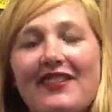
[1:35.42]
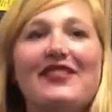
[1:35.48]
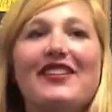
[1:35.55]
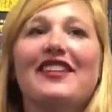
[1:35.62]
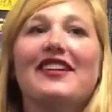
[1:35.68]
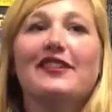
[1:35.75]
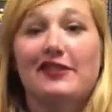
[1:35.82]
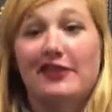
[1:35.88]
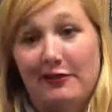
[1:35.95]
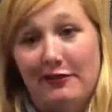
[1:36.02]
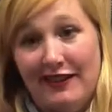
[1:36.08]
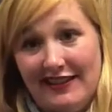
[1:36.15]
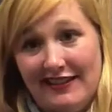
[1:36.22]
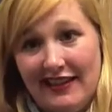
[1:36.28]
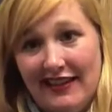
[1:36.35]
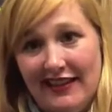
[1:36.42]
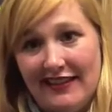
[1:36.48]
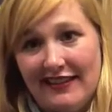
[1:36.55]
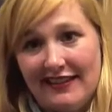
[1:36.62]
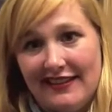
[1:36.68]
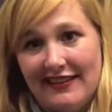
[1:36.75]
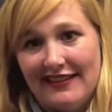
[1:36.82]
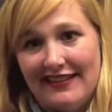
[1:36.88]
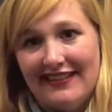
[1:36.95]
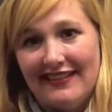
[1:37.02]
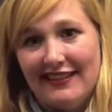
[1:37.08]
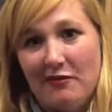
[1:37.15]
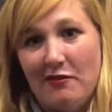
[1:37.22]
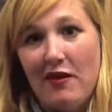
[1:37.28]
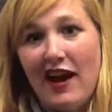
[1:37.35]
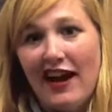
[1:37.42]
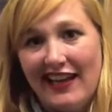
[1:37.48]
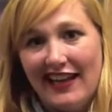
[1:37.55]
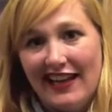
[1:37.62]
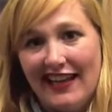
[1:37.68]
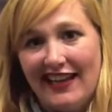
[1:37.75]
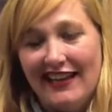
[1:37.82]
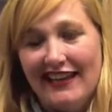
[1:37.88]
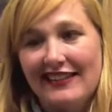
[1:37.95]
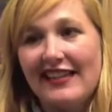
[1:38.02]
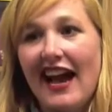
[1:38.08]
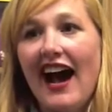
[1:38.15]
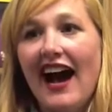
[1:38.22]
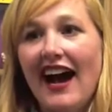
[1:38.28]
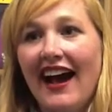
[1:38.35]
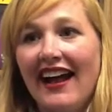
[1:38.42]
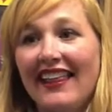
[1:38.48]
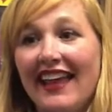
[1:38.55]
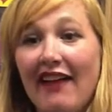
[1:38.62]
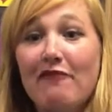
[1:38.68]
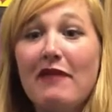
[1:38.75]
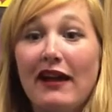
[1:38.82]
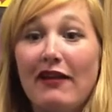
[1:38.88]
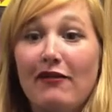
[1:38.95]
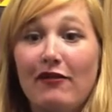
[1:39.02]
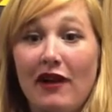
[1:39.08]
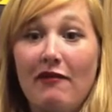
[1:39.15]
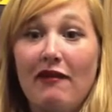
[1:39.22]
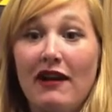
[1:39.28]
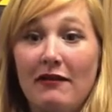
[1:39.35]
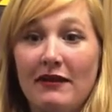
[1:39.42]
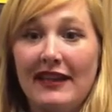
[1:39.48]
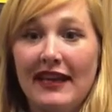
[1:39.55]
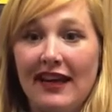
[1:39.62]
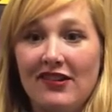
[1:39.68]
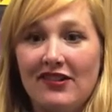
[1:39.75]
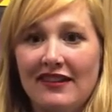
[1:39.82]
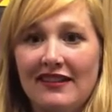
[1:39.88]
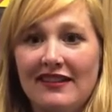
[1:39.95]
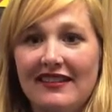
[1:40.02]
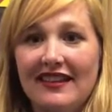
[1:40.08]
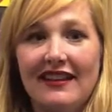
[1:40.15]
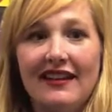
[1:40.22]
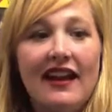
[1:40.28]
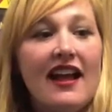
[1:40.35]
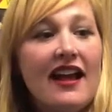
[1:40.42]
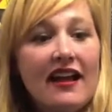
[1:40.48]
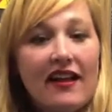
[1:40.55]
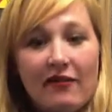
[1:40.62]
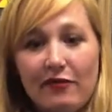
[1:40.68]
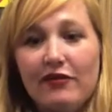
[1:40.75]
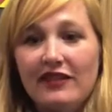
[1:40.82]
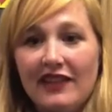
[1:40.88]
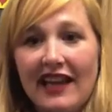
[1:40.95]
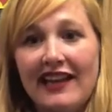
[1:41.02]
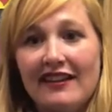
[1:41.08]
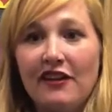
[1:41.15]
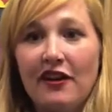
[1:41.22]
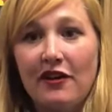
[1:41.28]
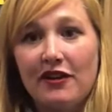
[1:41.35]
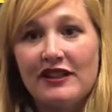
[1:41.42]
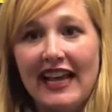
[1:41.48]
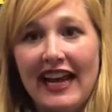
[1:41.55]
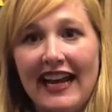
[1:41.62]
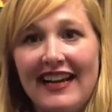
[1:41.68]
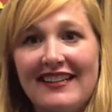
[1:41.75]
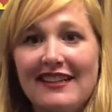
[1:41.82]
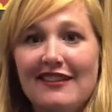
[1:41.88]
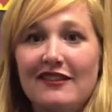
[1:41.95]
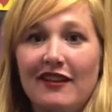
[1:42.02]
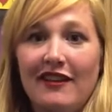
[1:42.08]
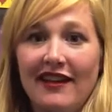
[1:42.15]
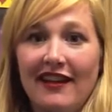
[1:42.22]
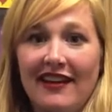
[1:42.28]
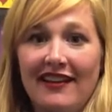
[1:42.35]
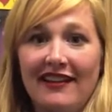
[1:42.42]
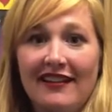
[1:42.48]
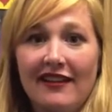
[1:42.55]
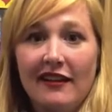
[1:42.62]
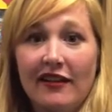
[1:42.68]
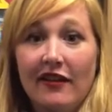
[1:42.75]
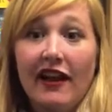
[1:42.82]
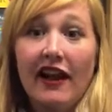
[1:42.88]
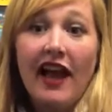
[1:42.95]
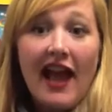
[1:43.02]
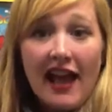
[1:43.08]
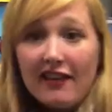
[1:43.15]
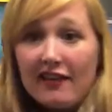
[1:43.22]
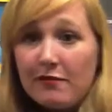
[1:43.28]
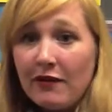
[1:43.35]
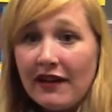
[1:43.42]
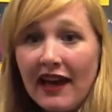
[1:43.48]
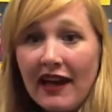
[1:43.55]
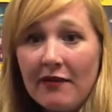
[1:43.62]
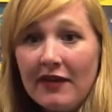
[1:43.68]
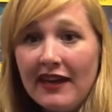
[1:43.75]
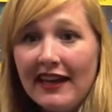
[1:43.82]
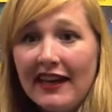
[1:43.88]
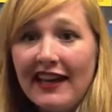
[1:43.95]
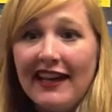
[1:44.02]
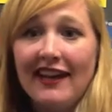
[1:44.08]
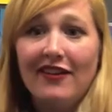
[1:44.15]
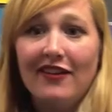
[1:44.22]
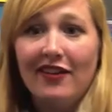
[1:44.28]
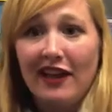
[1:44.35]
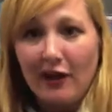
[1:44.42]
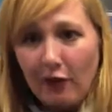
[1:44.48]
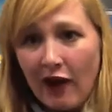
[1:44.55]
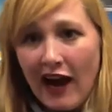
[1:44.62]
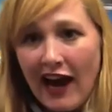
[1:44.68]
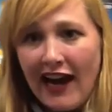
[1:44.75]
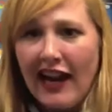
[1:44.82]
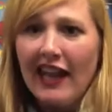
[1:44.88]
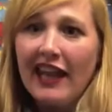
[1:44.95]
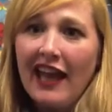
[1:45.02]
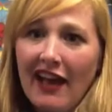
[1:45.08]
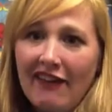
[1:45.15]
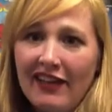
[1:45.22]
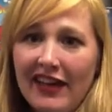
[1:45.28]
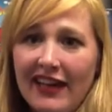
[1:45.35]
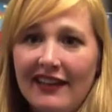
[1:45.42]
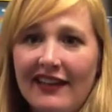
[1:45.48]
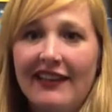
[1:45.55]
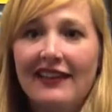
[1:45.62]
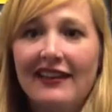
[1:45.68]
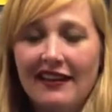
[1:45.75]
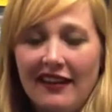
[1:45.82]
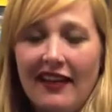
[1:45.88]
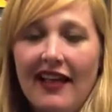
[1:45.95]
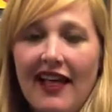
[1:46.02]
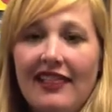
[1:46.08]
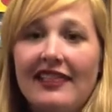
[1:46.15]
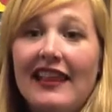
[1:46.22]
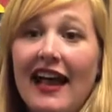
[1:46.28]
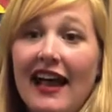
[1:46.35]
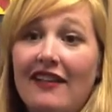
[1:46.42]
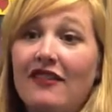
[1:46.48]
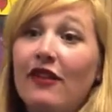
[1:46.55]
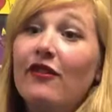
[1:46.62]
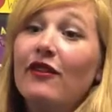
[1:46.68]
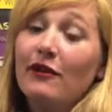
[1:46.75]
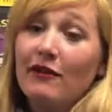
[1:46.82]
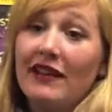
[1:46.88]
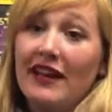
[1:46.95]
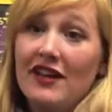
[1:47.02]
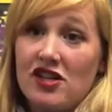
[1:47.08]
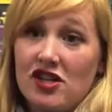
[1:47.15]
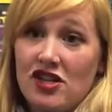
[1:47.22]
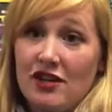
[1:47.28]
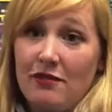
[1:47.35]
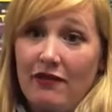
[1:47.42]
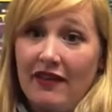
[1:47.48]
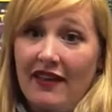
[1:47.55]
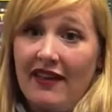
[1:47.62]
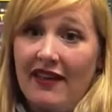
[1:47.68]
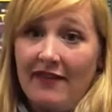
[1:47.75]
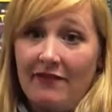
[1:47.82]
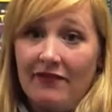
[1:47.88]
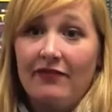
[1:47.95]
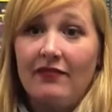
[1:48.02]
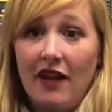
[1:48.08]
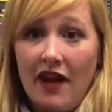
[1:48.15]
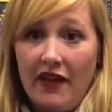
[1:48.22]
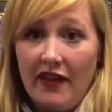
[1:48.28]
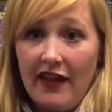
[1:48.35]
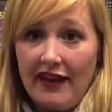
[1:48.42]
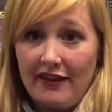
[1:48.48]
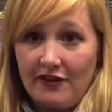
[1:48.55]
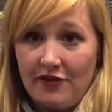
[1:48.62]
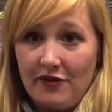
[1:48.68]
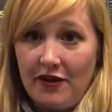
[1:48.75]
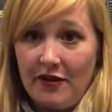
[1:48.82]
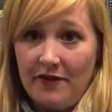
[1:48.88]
For those two reasons. One is I they have make great recommendations and they get to know your taste and so then they're like, hey, this book came in and you're like, great, I love it and that's you don't get a relationship with a online store.